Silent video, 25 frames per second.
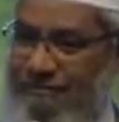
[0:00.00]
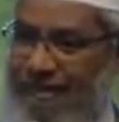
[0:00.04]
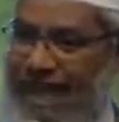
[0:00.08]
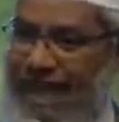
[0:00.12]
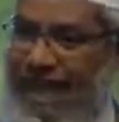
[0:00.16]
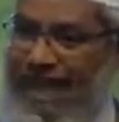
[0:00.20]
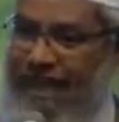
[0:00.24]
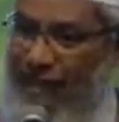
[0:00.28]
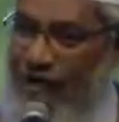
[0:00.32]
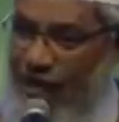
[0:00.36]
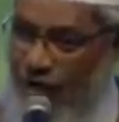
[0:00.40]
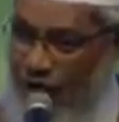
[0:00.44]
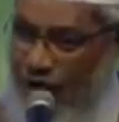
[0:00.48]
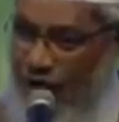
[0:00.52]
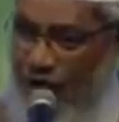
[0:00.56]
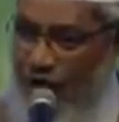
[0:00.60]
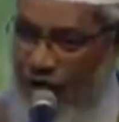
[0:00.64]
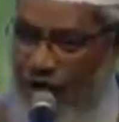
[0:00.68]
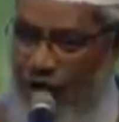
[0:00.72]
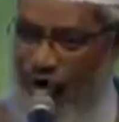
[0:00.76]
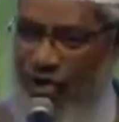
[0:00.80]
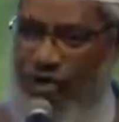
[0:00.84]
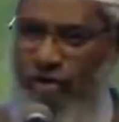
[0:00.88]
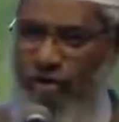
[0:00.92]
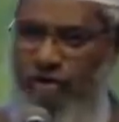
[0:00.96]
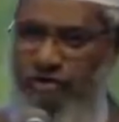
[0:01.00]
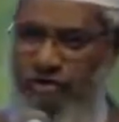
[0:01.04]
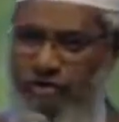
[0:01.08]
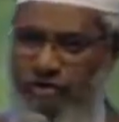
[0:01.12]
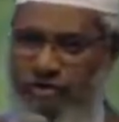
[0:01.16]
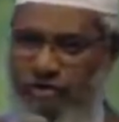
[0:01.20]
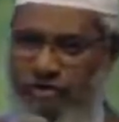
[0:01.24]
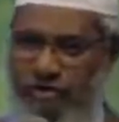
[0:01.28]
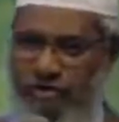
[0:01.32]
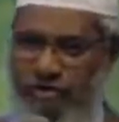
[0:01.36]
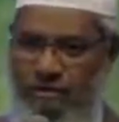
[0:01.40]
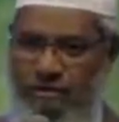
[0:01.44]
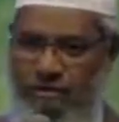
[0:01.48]
And do you know,
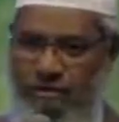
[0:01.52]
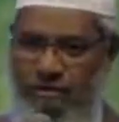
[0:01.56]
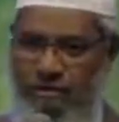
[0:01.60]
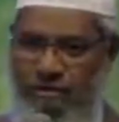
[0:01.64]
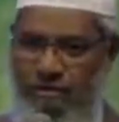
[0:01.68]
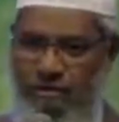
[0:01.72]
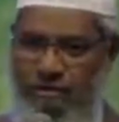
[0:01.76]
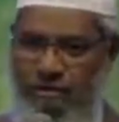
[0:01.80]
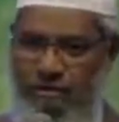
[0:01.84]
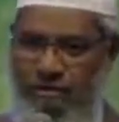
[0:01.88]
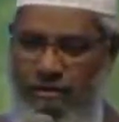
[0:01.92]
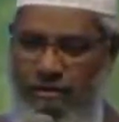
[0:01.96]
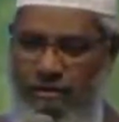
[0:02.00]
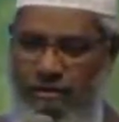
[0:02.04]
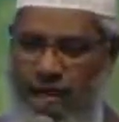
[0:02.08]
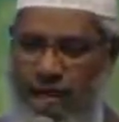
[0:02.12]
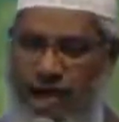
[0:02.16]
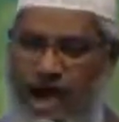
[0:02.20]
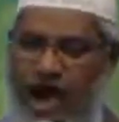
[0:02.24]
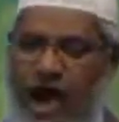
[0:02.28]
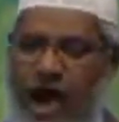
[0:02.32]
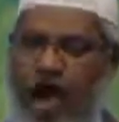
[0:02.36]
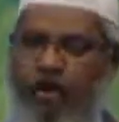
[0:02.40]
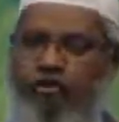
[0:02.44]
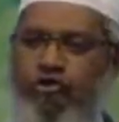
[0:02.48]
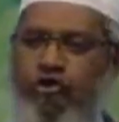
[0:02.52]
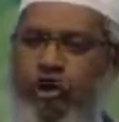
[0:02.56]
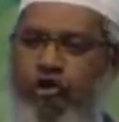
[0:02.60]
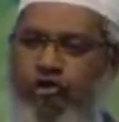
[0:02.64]
out